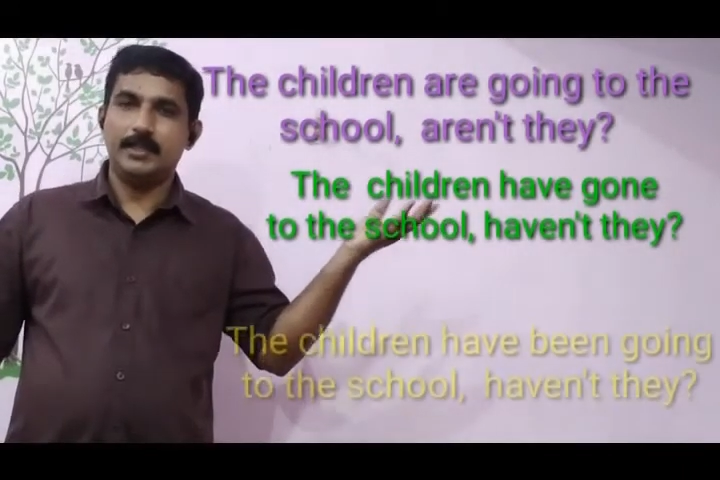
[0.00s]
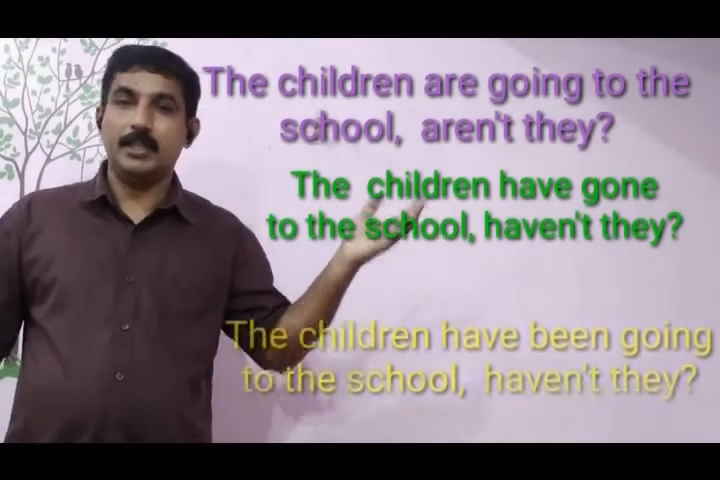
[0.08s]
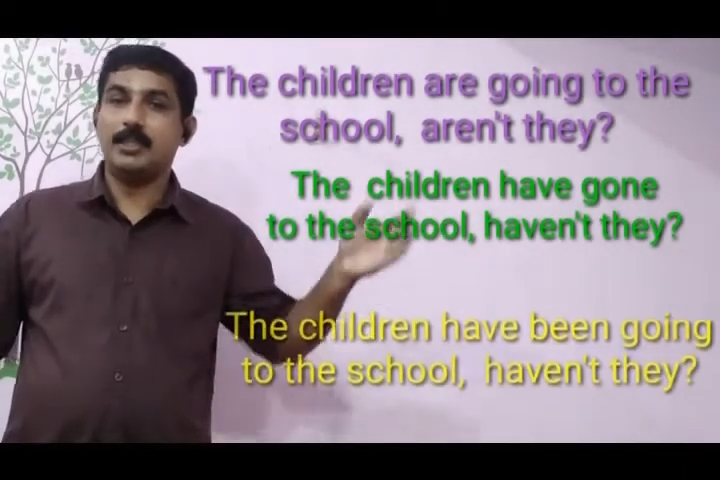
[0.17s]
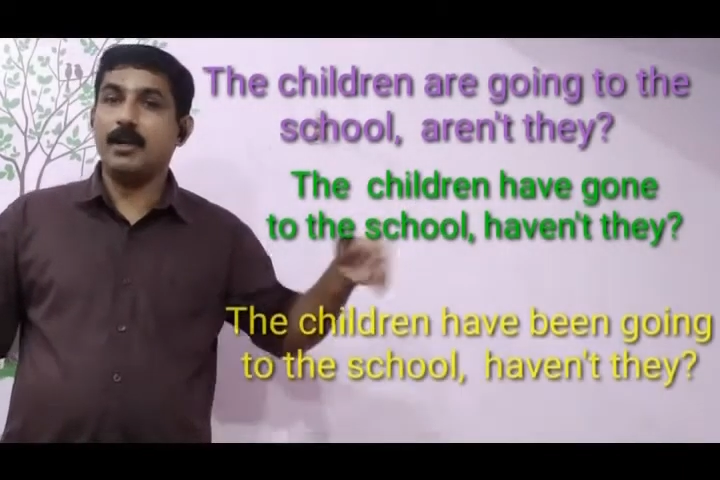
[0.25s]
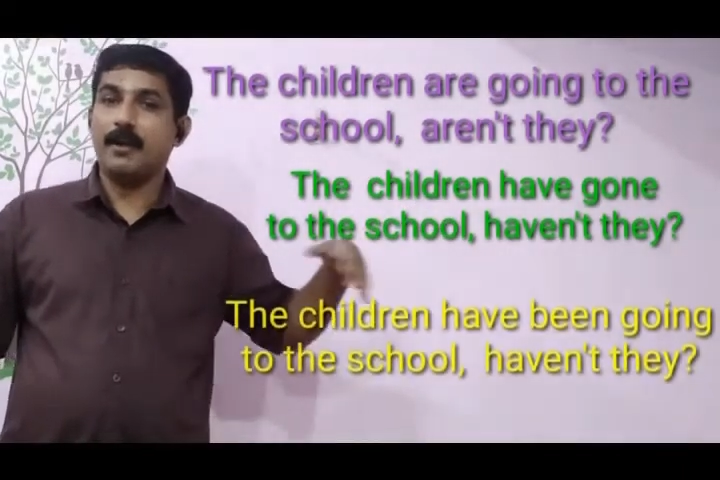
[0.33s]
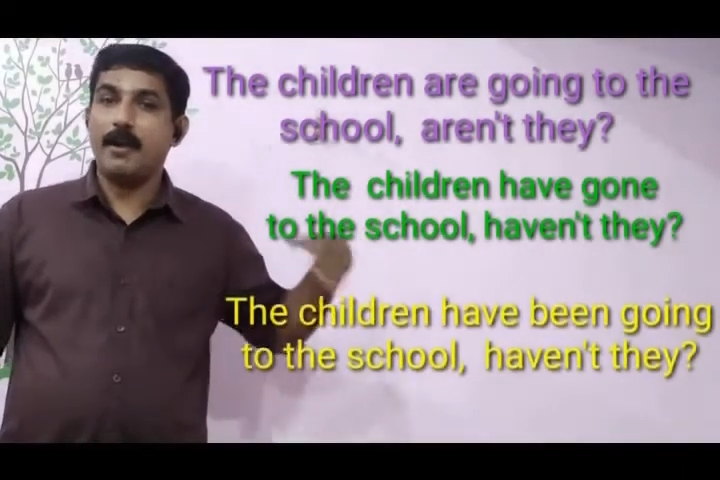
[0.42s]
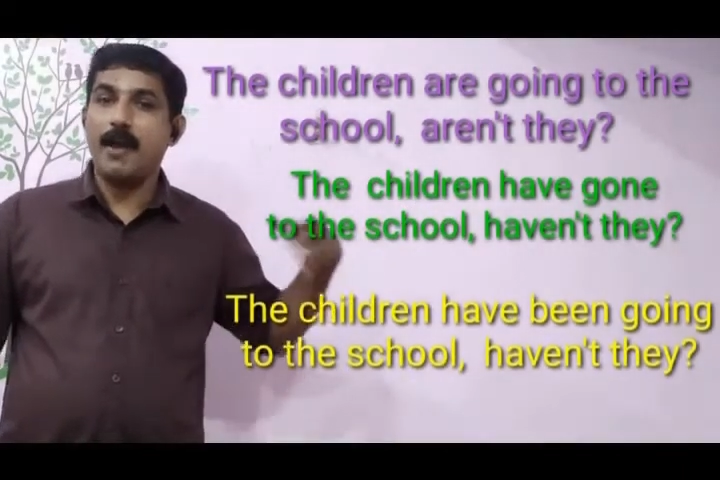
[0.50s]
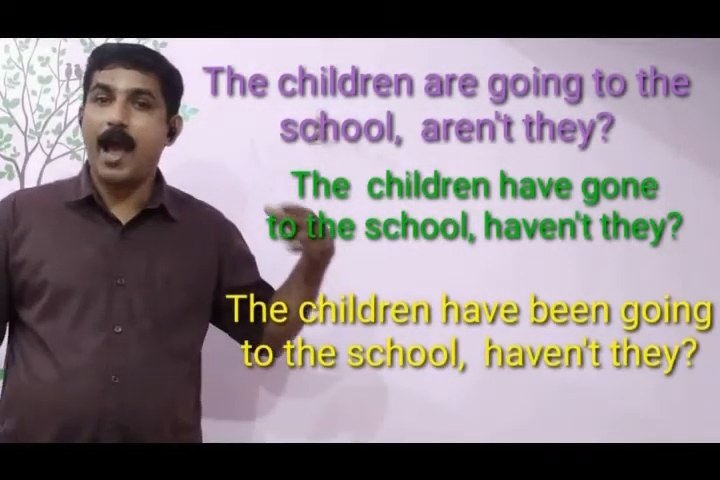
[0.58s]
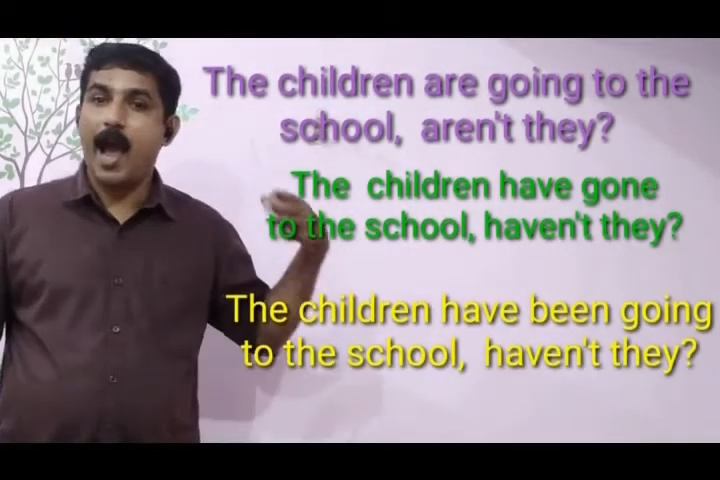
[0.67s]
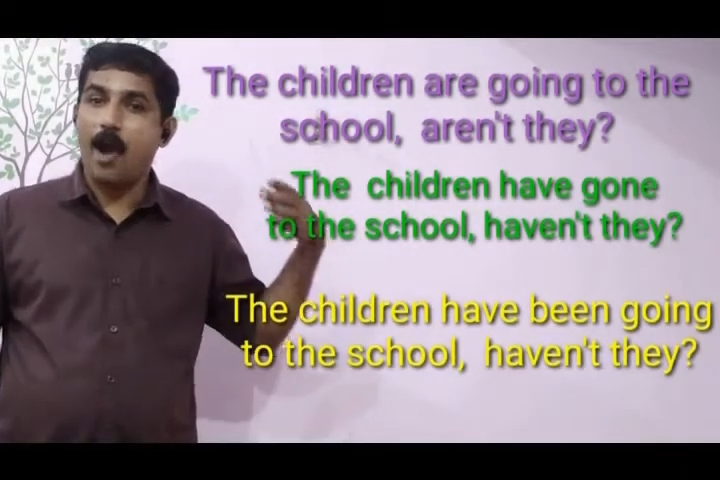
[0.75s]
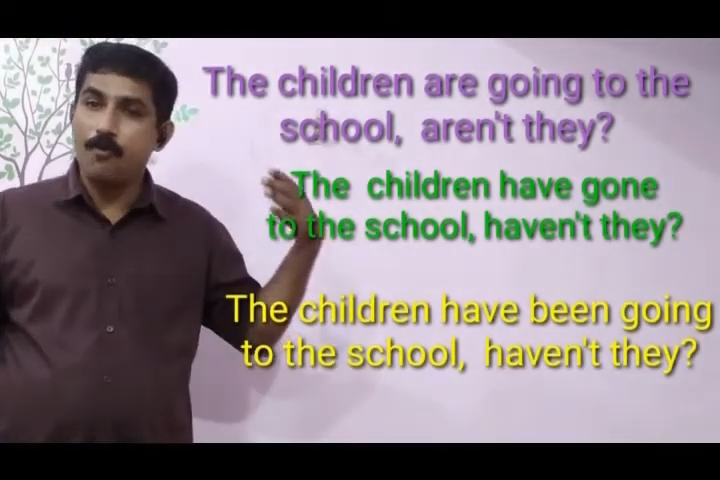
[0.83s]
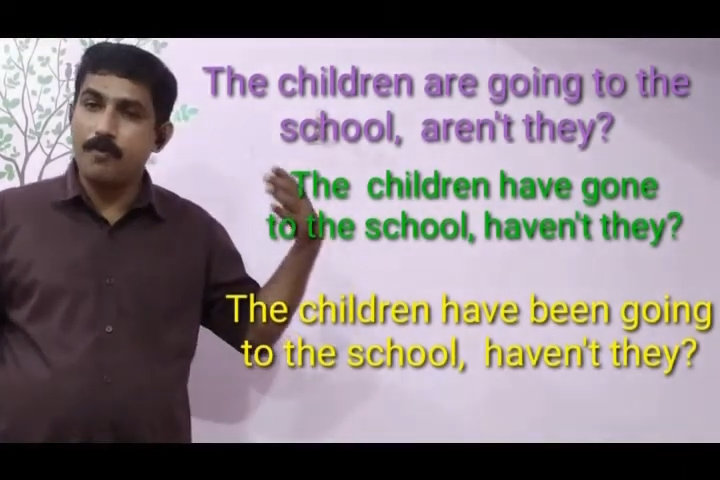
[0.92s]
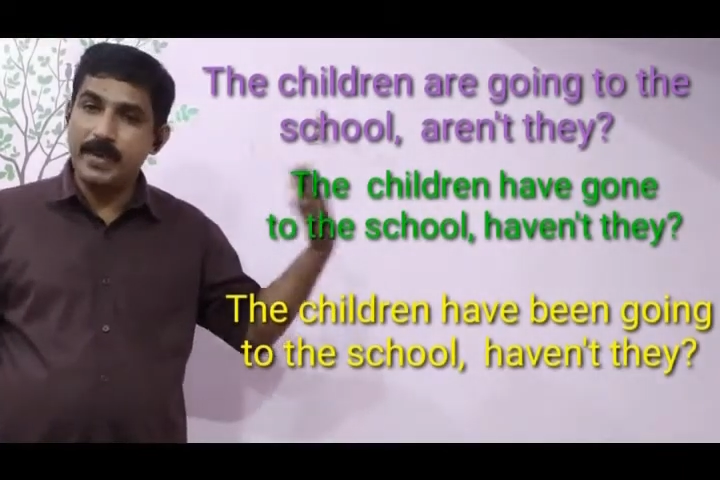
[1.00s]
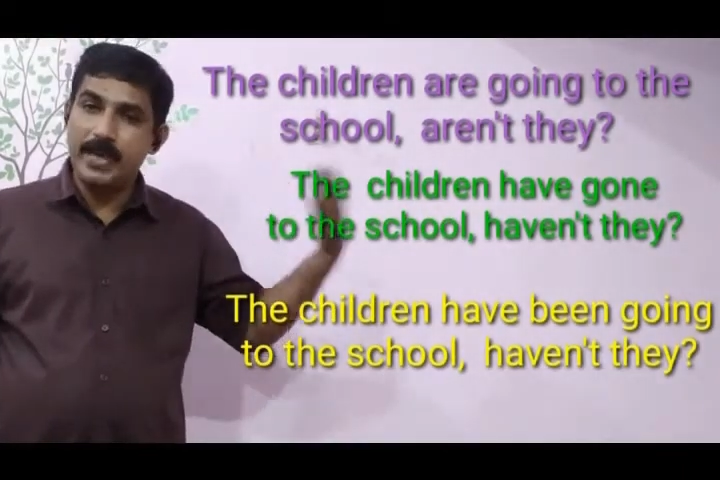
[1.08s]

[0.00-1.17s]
The children have